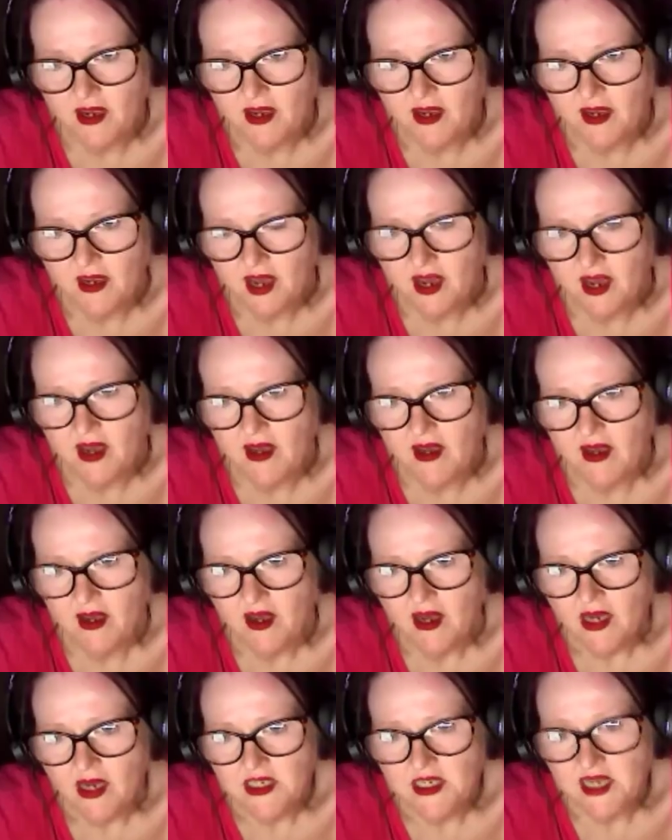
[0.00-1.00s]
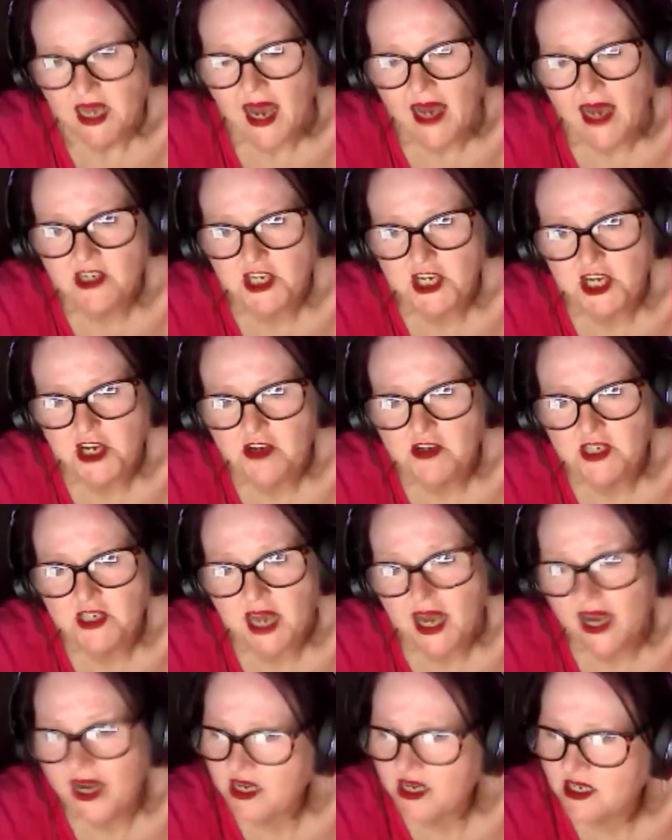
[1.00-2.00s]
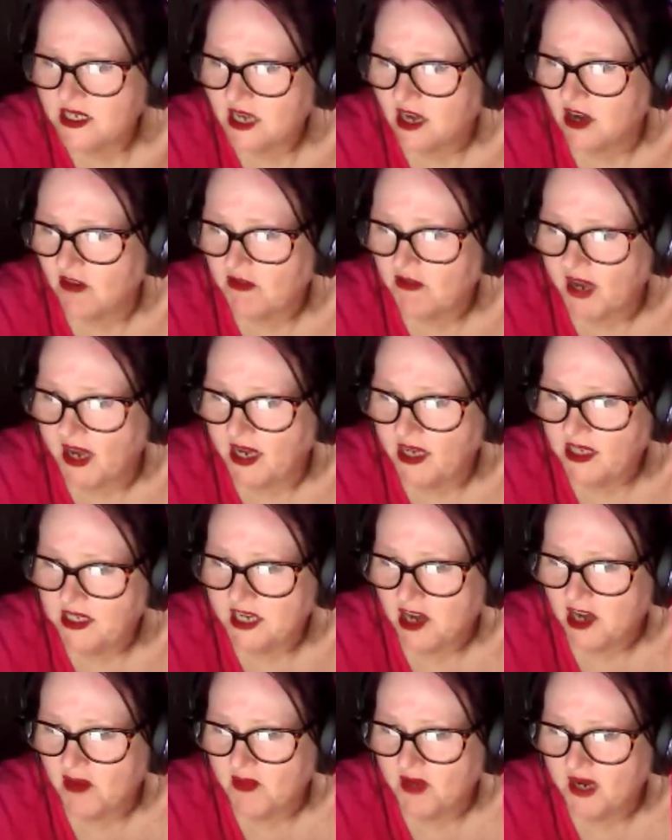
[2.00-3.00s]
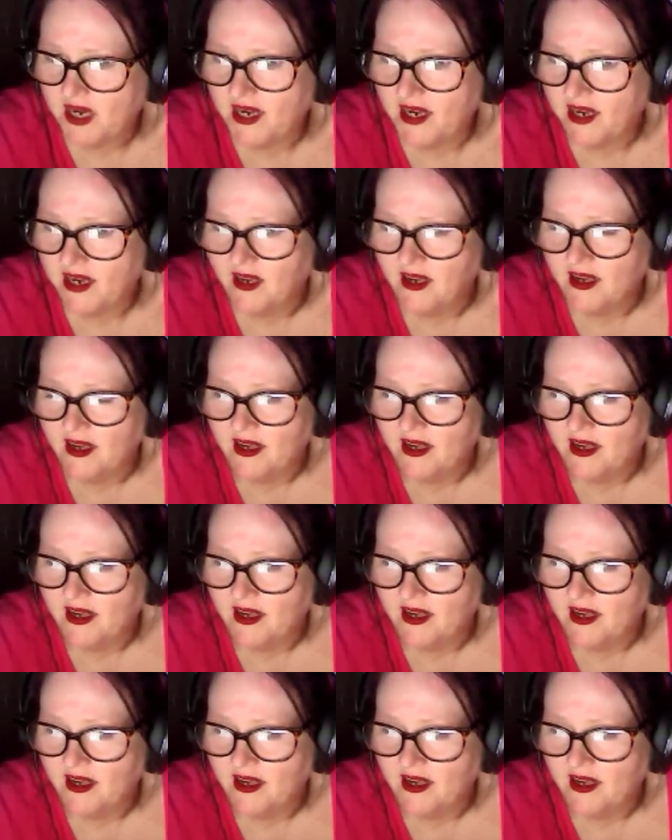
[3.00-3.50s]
Yeah. So how do you take self-care? Tell me.